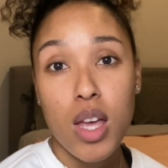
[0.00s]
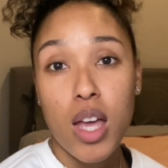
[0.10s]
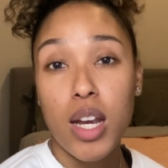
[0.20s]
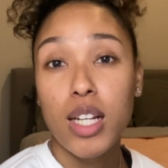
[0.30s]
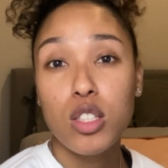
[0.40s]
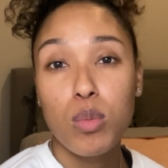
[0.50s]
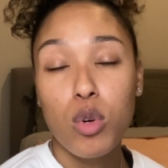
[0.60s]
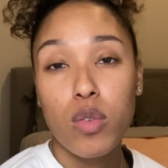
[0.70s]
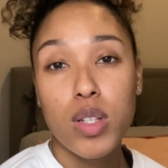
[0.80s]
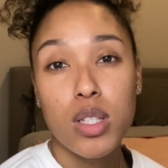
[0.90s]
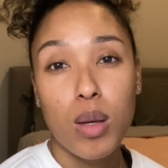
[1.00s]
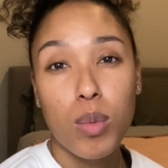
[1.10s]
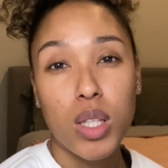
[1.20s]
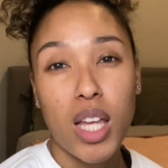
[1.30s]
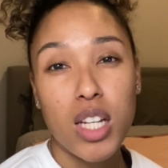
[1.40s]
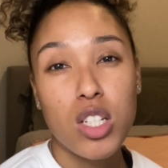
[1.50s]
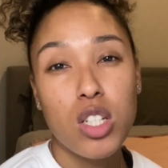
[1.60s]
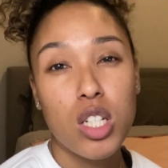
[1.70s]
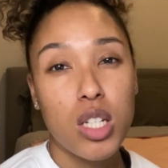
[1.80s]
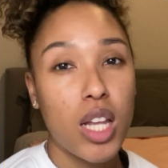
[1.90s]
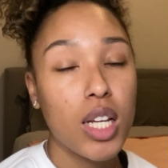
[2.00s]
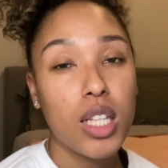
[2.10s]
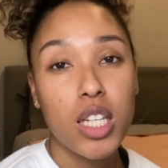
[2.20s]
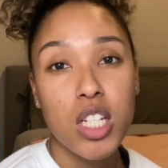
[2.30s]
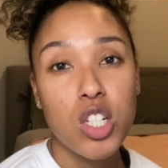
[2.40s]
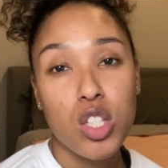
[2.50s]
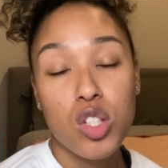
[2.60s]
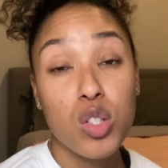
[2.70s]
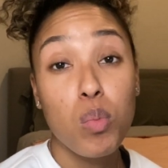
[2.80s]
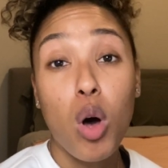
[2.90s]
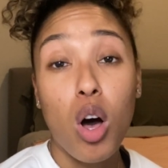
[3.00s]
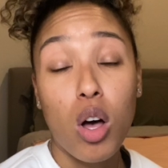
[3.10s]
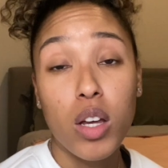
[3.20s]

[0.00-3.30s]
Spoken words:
An ectomorph is someone that's genetically just small